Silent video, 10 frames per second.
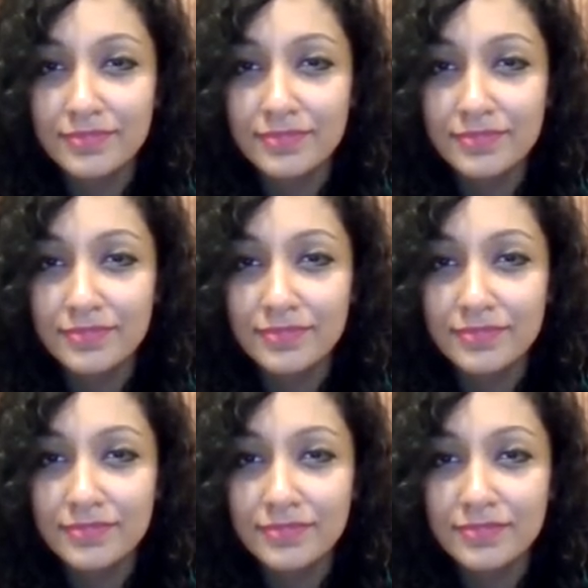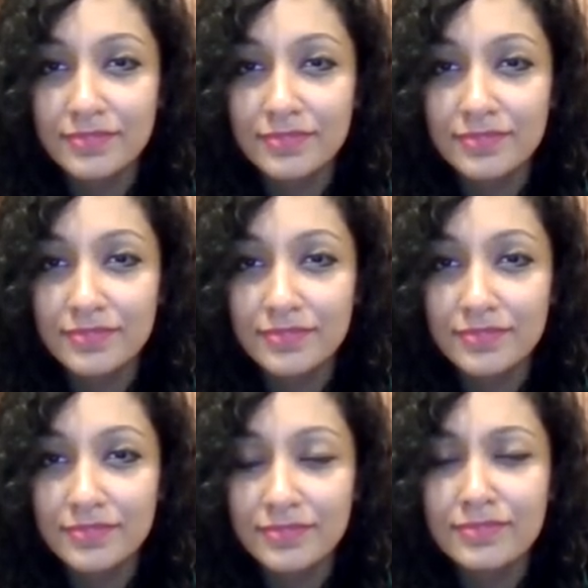
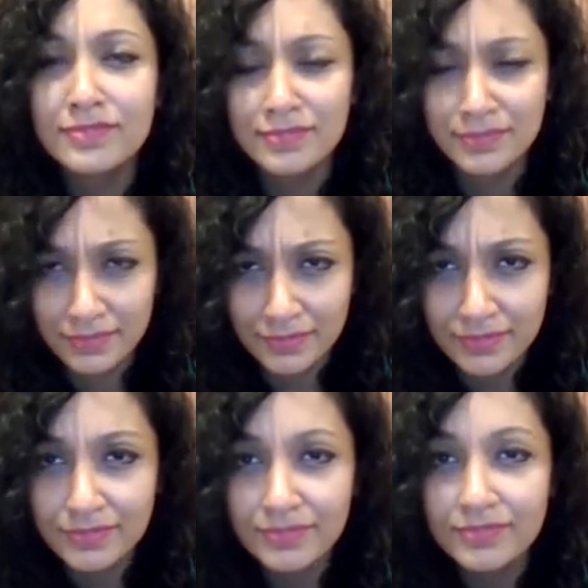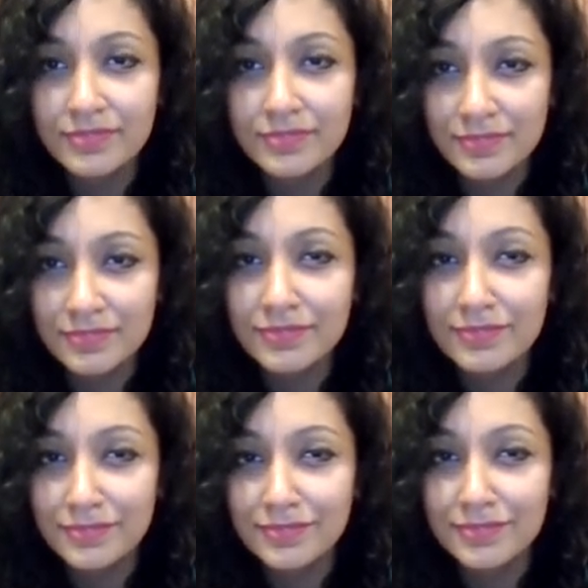
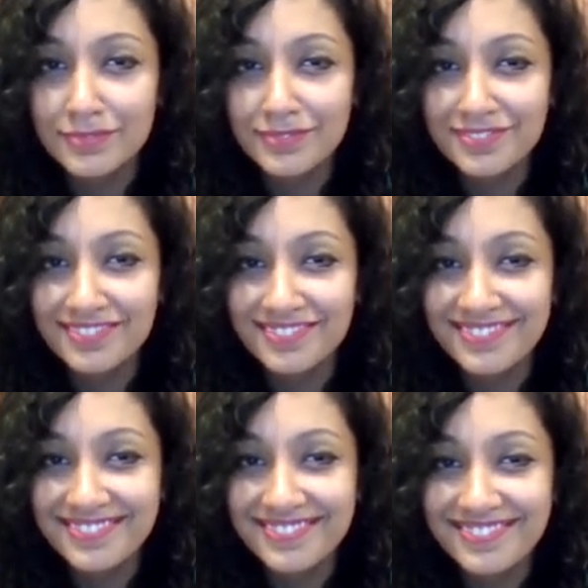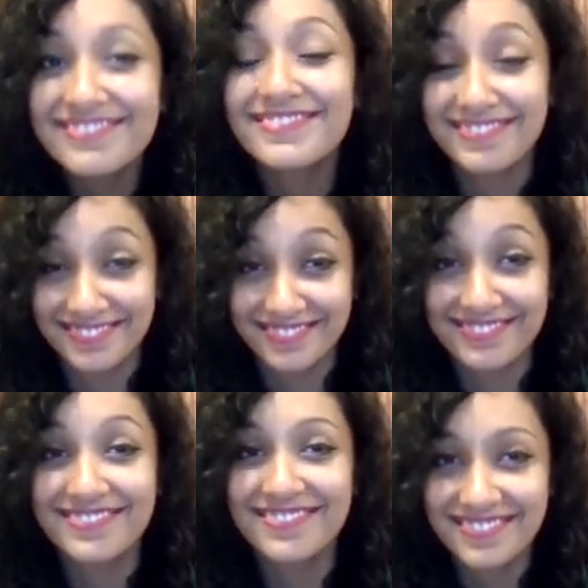
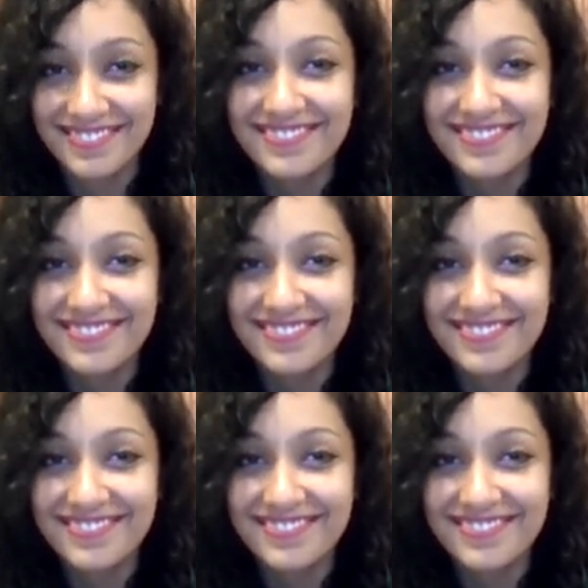This person isn't speaking.